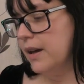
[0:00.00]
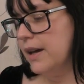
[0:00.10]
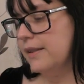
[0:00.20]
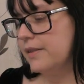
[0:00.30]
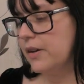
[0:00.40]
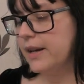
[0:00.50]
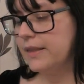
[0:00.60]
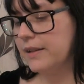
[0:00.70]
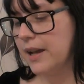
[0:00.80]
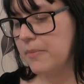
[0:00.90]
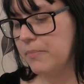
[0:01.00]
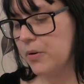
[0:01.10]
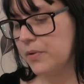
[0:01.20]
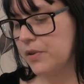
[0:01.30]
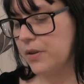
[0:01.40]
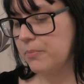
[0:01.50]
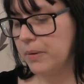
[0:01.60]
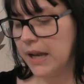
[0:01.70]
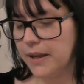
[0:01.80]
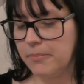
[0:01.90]
Inside the temple was a
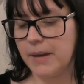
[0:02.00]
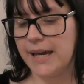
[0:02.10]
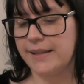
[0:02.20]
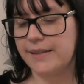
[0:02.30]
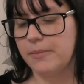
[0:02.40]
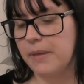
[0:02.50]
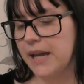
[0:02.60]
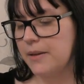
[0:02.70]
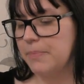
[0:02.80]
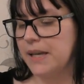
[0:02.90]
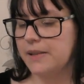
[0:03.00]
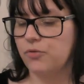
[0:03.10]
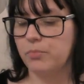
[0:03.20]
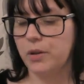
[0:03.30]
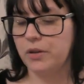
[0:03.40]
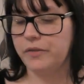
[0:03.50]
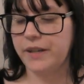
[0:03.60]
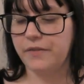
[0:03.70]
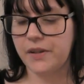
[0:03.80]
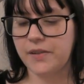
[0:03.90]
complete mess. The Maccabees removed
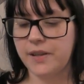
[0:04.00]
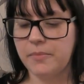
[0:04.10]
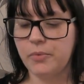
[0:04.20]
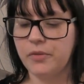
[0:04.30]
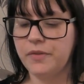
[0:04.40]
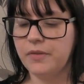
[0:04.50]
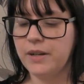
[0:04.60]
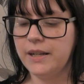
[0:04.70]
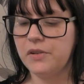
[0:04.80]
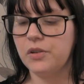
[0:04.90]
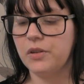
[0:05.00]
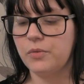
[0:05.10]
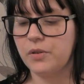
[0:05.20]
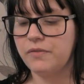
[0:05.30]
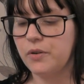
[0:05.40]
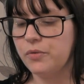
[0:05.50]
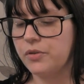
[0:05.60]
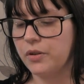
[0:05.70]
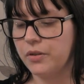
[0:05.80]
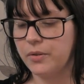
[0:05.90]
every symbol of their religion that was forced
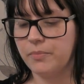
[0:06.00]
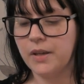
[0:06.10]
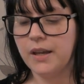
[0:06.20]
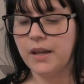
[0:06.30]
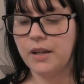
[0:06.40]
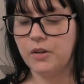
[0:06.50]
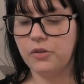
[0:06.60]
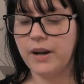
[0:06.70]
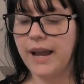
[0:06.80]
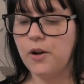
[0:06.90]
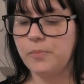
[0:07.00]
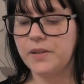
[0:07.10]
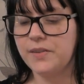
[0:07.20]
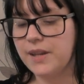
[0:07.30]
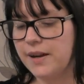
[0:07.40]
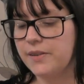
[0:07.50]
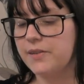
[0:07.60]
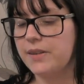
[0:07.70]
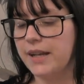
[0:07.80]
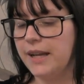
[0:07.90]
on them, and Laura helped to
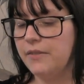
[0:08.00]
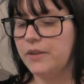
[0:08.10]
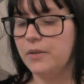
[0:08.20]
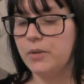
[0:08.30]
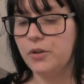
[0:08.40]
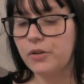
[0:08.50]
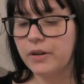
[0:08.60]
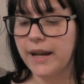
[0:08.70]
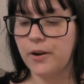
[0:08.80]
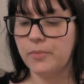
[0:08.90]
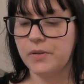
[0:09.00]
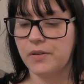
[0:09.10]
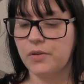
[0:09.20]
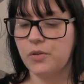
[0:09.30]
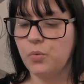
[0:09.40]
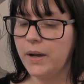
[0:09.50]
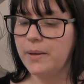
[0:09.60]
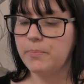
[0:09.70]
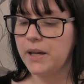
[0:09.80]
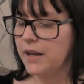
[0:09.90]
dust, and even the menorah helped to
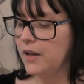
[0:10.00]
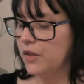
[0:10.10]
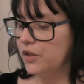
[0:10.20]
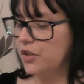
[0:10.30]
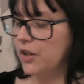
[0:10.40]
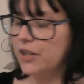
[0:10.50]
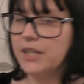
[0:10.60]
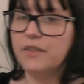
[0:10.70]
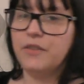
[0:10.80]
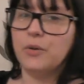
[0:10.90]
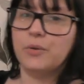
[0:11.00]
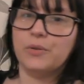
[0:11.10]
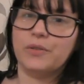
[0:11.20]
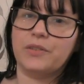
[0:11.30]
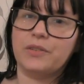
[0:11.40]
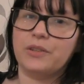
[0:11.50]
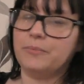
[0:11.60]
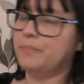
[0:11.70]
sweep the dirty floors.